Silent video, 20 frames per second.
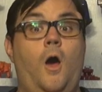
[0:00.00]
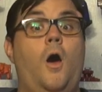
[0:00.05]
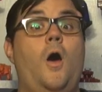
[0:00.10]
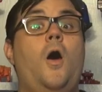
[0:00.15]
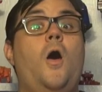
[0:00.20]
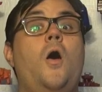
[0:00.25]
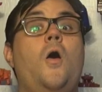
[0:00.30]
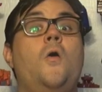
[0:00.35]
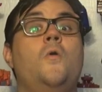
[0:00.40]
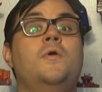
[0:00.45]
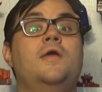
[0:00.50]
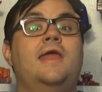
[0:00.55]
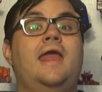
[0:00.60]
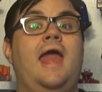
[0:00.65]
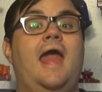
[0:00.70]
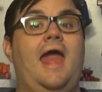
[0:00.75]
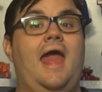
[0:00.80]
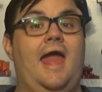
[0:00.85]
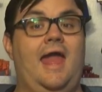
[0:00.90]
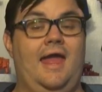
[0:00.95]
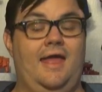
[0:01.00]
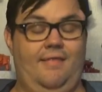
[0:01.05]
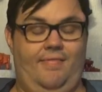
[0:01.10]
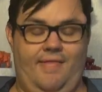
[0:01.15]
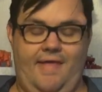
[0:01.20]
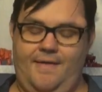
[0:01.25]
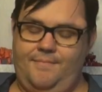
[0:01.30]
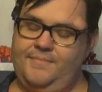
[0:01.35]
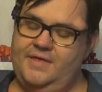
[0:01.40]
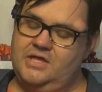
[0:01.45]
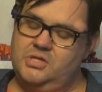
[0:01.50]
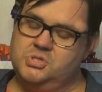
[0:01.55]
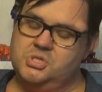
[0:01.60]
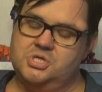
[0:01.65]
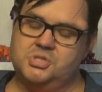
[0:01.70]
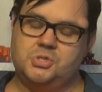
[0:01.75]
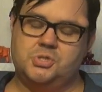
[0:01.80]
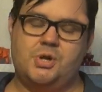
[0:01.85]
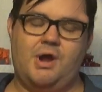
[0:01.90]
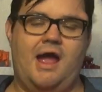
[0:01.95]
Okay, let me
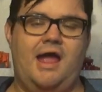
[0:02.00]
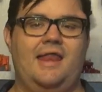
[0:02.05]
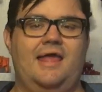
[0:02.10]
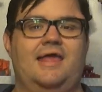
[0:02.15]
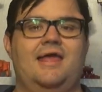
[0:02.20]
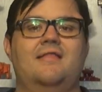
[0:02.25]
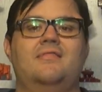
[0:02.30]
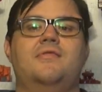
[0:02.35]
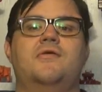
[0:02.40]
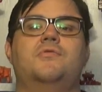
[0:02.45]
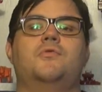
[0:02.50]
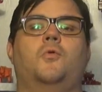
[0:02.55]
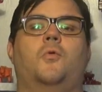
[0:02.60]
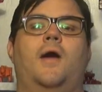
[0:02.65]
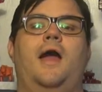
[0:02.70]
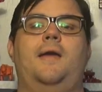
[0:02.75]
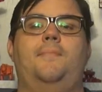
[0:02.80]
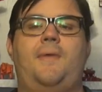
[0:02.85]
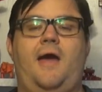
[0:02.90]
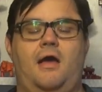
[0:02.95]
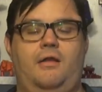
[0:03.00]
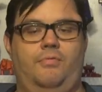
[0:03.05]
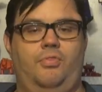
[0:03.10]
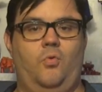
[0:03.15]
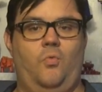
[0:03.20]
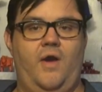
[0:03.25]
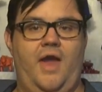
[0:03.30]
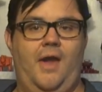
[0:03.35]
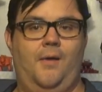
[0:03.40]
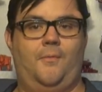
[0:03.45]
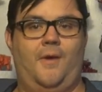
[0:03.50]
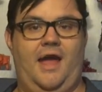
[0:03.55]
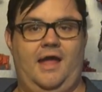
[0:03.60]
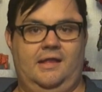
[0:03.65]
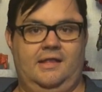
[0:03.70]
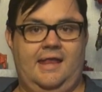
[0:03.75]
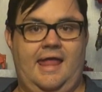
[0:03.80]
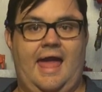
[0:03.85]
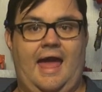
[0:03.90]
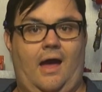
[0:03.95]
just try to get this gripe out of the way
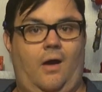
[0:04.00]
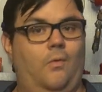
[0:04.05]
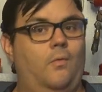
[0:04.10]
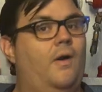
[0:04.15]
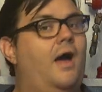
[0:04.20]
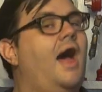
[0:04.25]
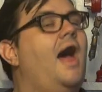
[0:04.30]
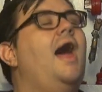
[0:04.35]
right now.